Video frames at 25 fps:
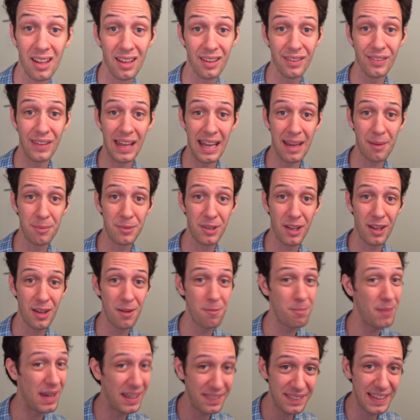Lambda
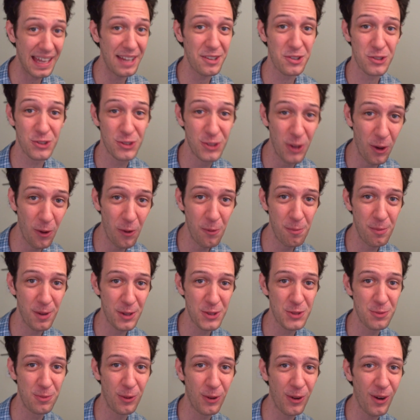made that so
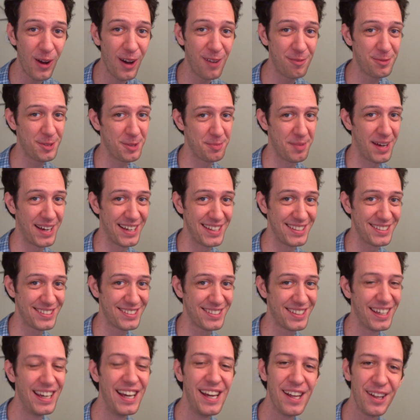much more
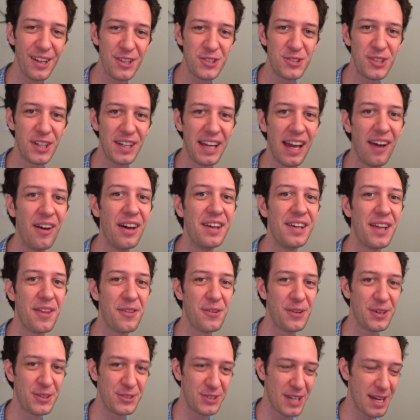optimized. Let's check out
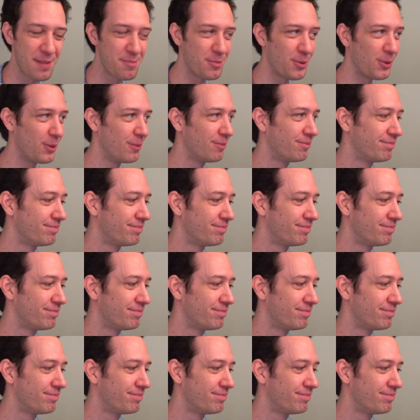another example.